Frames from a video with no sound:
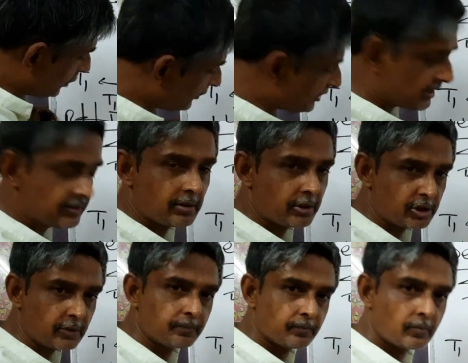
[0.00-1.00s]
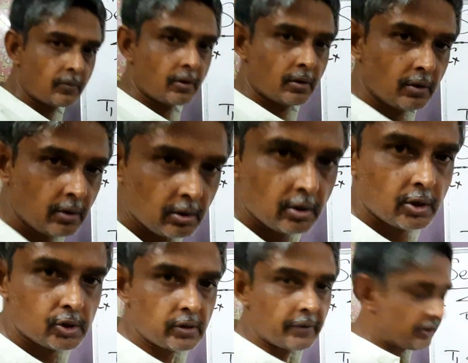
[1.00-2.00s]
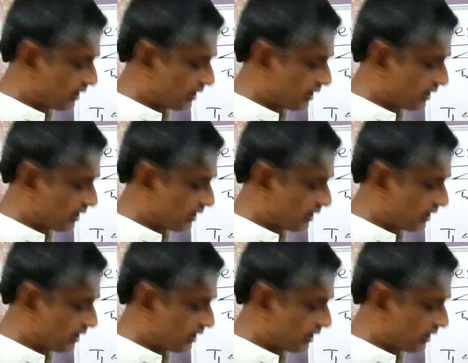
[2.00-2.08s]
of its acceleration. So I have